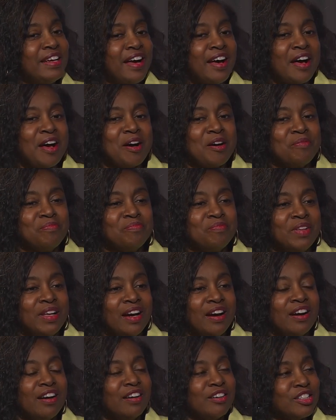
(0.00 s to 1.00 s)

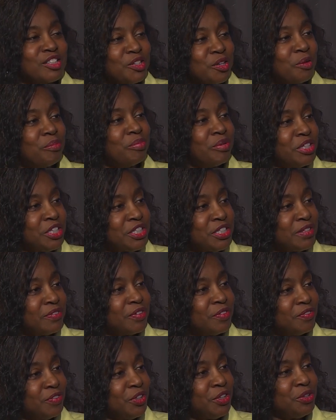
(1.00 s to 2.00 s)
are so appreciative
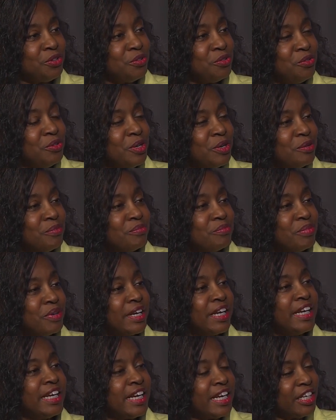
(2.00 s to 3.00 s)
of you
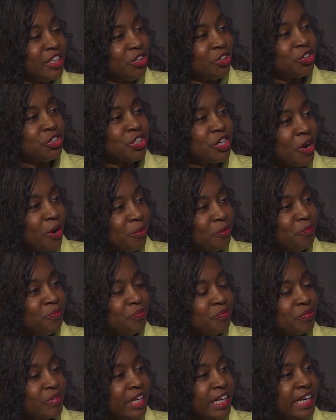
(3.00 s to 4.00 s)
bringing in your show.
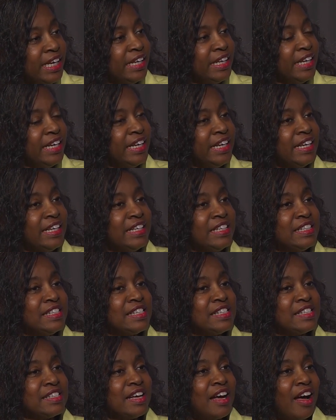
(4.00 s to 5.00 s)
It
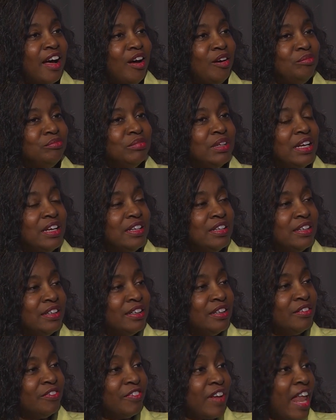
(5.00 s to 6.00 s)
is
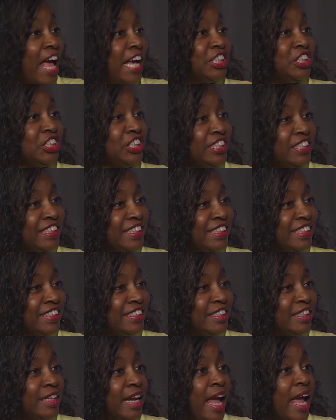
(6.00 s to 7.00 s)
flashy,
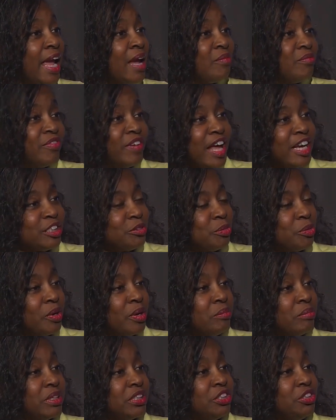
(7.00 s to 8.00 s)
the name
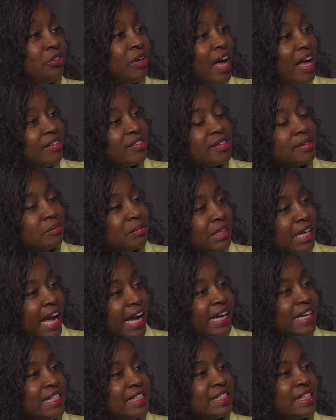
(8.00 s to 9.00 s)
Flashpoint, but you have some
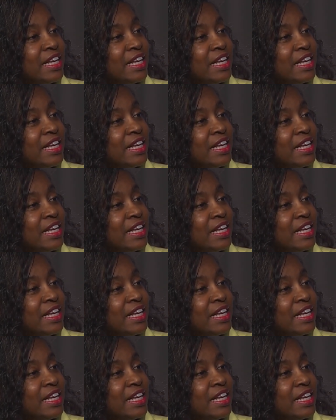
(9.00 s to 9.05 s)
nice